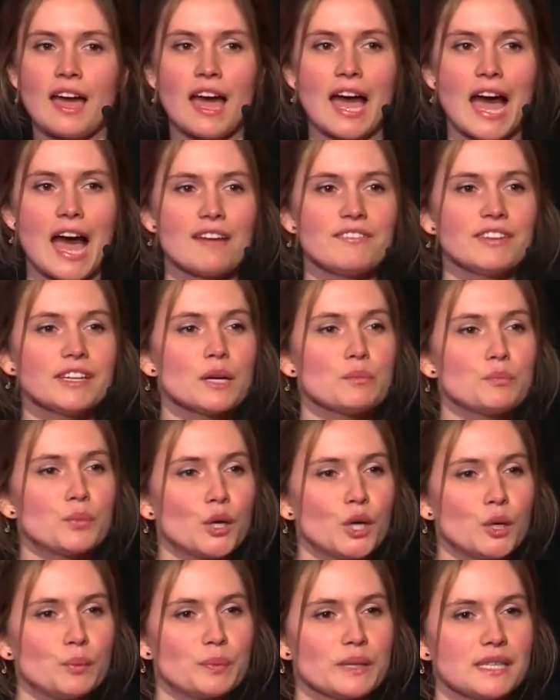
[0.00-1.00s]
having a
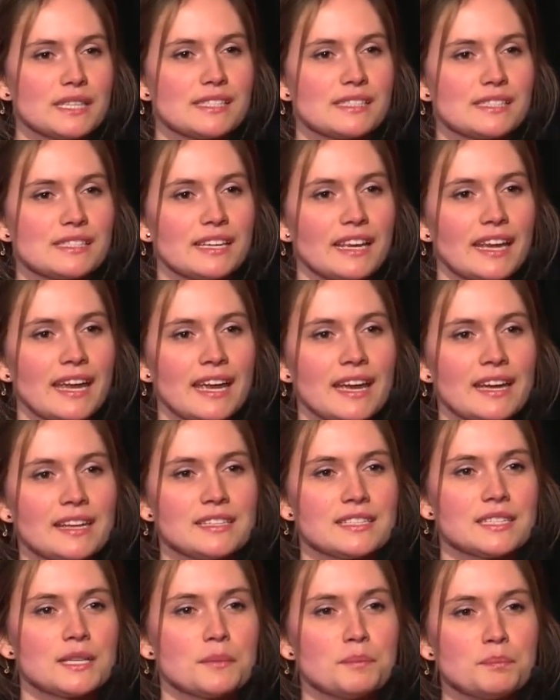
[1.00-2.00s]
purpose and